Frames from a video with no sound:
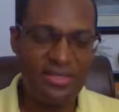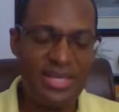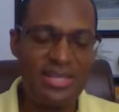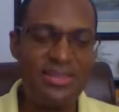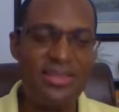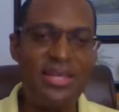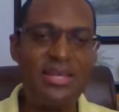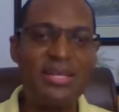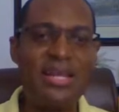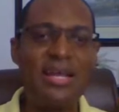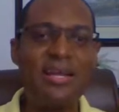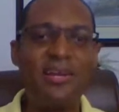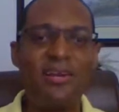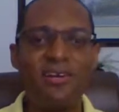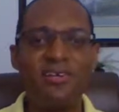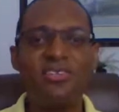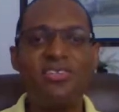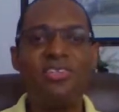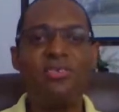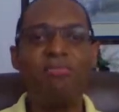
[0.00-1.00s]
They think that
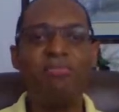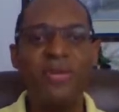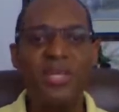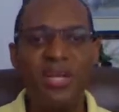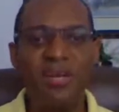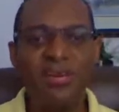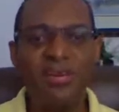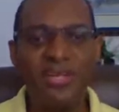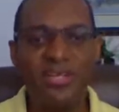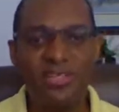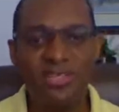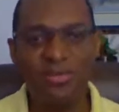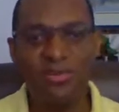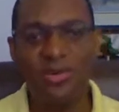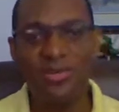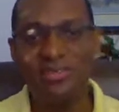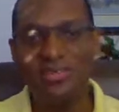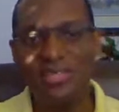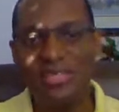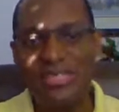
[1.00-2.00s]
they're superior
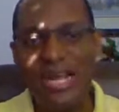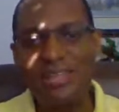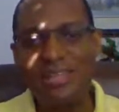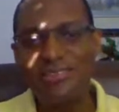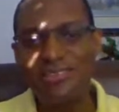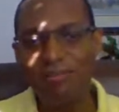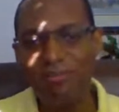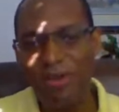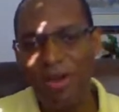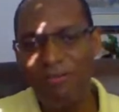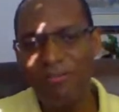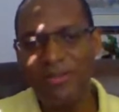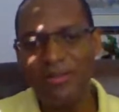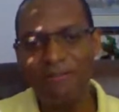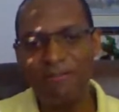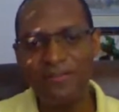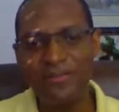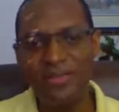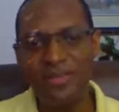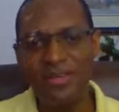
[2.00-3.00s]
to us, and that's a
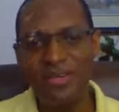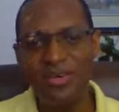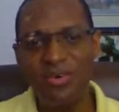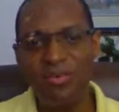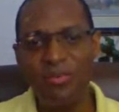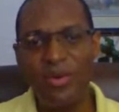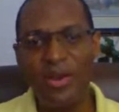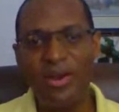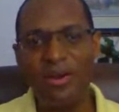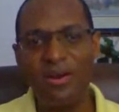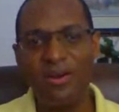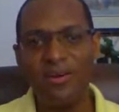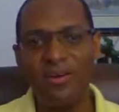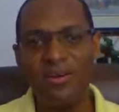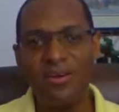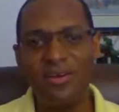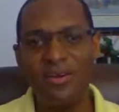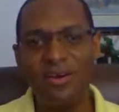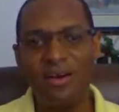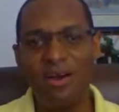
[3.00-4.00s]
problem.
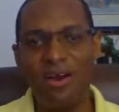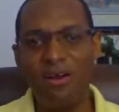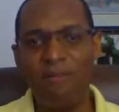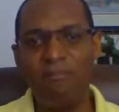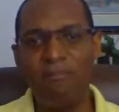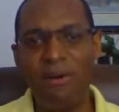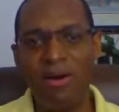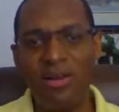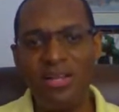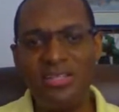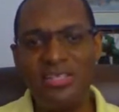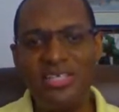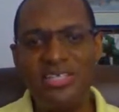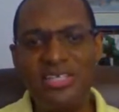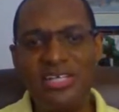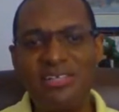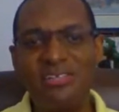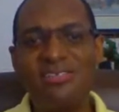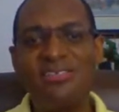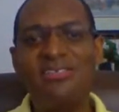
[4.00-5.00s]
Where our
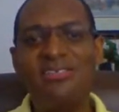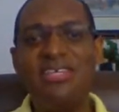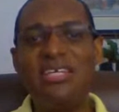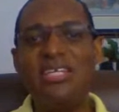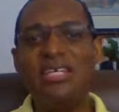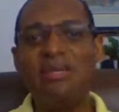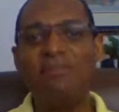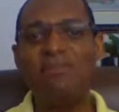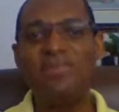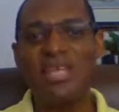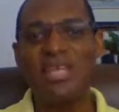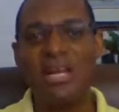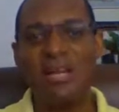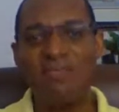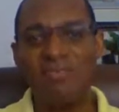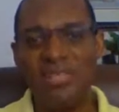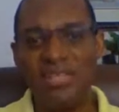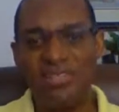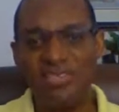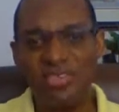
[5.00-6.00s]
politicians see
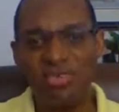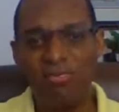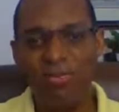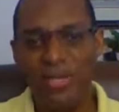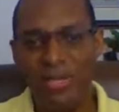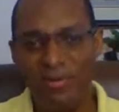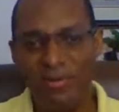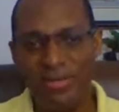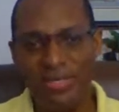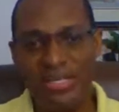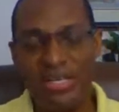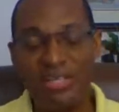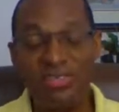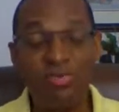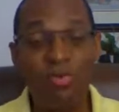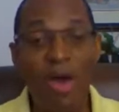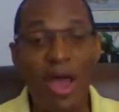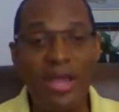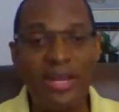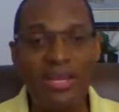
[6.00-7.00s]
themselves as superior.
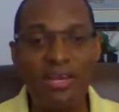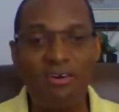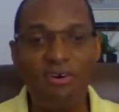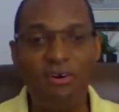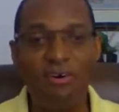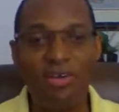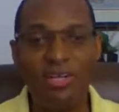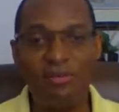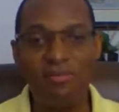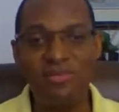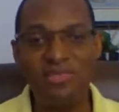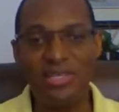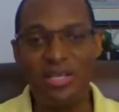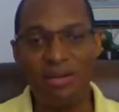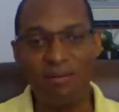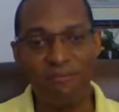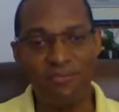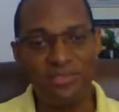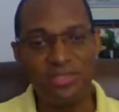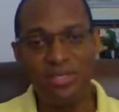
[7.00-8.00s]
That's why they call
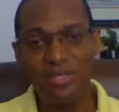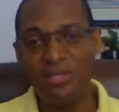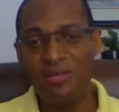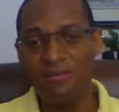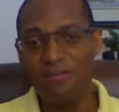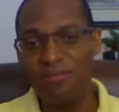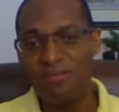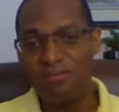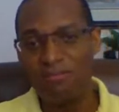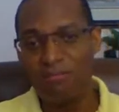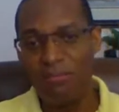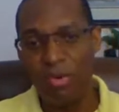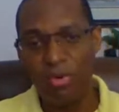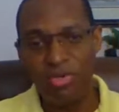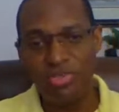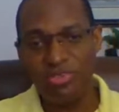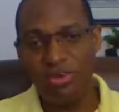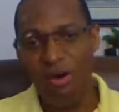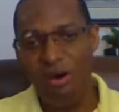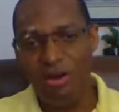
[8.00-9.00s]
themselves
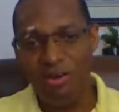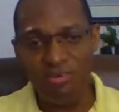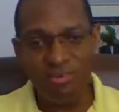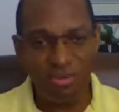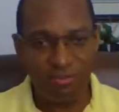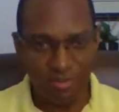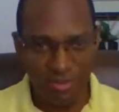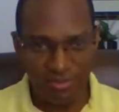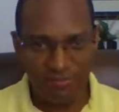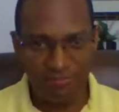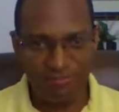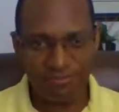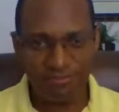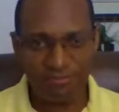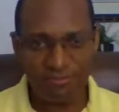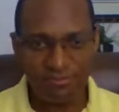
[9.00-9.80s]
most honorable